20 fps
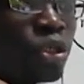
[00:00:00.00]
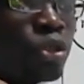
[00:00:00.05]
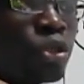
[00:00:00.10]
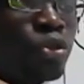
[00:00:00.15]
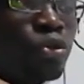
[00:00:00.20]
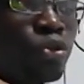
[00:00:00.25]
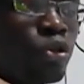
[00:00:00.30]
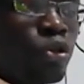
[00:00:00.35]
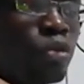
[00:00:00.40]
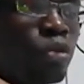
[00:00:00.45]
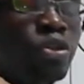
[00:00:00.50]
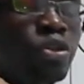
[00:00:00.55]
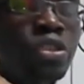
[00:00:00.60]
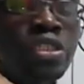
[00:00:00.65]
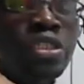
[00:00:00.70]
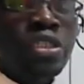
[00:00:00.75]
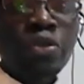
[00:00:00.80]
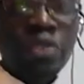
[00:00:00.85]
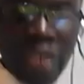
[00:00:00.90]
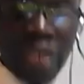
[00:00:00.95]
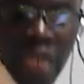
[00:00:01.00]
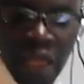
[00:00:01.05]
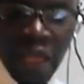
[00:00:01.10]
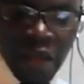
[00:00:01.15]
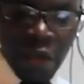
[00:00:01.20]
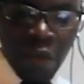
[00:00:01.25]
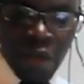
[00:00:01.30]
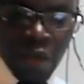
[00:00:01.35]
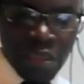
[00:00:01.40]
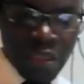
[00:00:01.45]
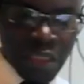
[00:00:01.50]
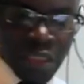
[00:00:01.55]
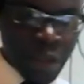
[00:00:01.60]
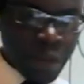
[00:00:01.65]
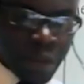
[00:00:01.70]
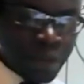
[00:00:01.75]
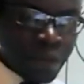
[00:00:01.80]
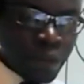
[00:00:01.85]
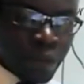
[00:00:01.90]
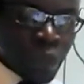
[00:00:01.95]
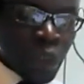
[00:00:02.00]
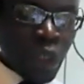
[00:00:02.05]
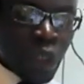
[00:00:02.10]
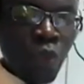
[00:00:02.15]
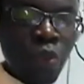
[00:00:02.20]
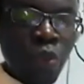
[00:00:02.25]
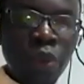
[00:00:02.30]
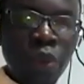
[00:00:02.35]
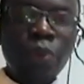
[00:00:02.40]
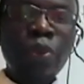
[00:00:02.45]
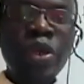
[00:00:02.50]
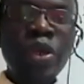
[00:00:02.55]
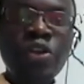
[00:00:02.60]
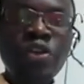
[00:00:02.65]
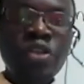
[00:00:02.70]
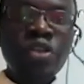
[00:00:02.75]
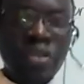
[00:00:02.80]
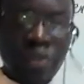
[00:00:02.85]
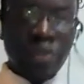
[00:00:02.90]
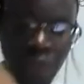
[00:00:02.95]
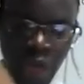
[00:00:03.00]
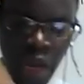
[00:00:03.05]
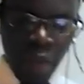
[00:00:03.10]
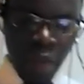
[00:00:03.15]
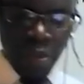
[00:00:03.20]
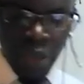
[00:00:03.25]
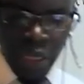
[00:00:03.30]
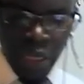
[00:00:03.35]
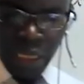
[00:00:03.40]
to normal cells. In other words, with radiotherapy,